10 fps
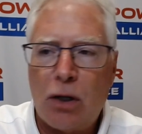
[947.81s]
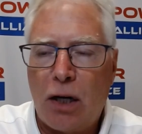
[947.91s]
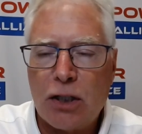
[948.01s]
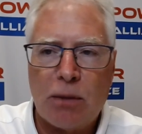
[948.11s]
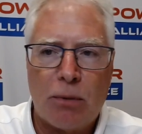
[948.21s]

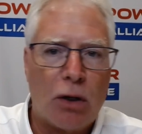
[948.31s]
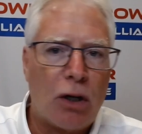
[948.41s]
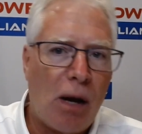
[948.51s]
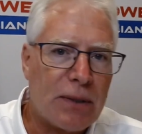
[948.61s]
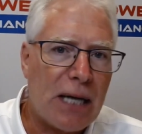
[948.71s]
customer
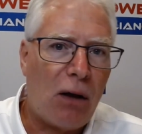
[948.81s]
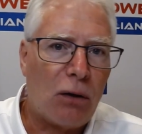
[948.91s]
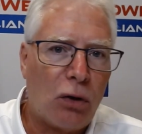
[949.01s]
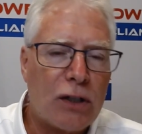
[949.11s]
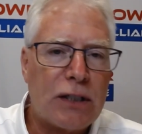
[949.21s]
comes
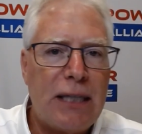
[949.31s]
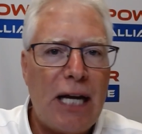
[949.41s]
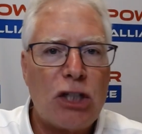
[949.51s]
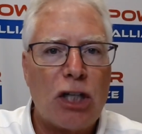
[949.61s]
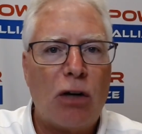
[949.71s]
out and looks at
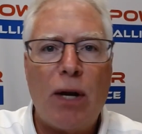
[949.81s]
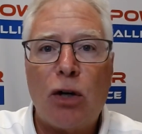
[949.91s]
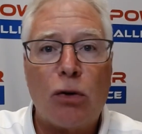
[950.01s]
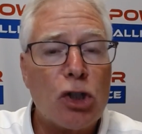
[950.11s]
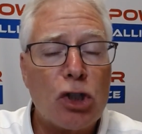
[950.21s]
that
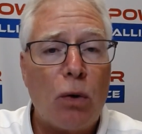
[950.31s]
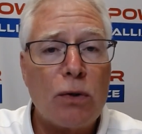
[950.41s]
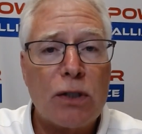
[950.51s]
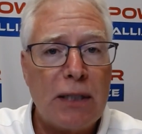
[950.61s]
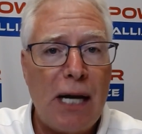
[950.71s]
generator and
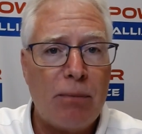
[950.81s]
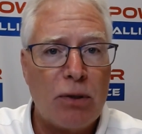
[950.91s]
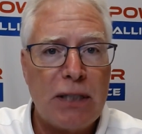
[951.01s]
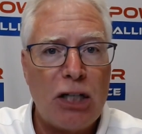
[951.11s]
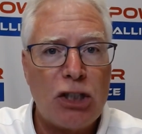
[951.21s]
shows his
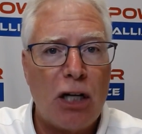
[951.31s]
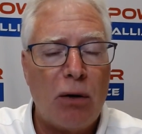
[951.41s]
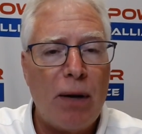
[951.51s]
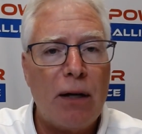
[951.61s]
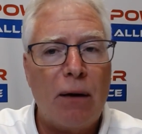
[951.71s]
neighbors that
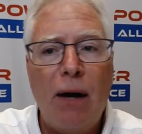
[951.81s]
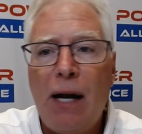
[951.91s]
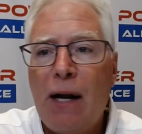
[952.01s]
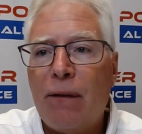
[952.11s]
generator,